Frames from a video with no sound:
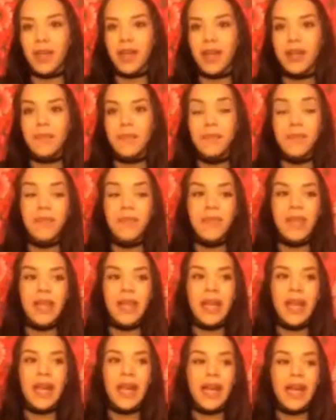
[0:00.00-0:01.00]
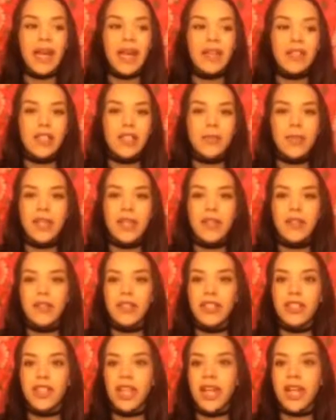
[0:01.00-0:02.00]
but I used to be a
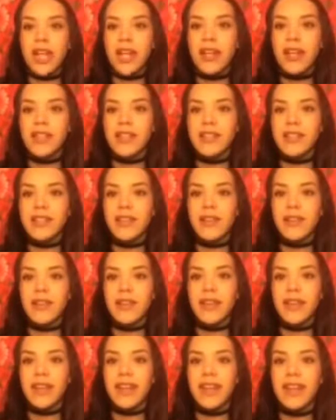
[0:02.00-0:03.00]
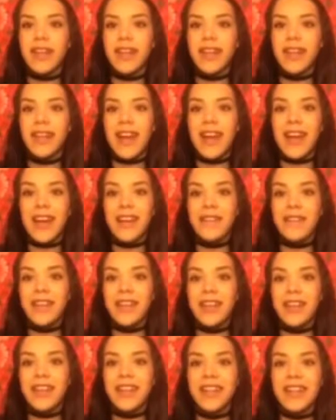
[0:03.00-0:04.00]
little shithead, so I have
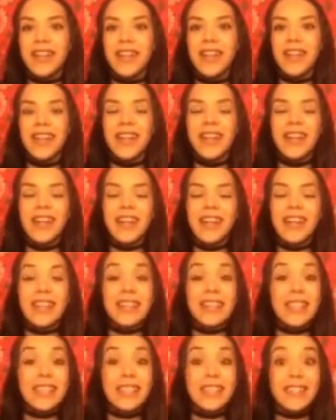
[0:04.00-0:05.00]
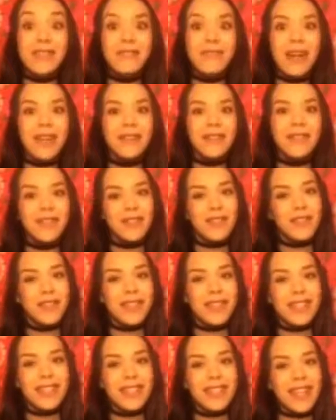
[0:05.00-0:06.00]
a decent amount of
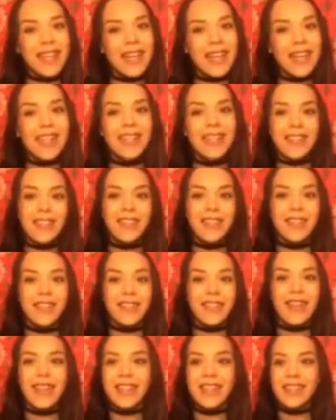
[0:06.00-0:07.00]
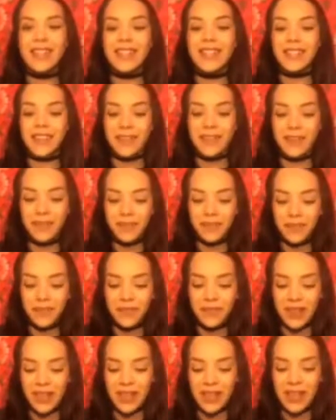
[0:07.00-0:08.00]
stories that I could tell you guys, so
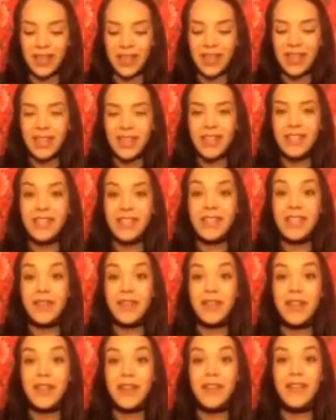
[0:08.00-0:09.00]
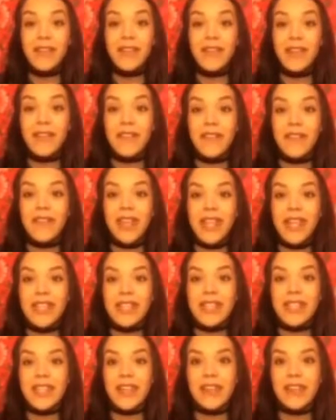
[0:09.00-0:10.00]
just let me know if you'd
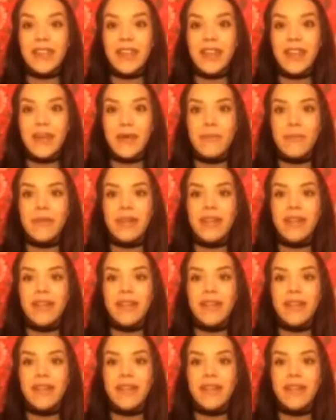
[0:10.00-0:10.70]
like to hear them.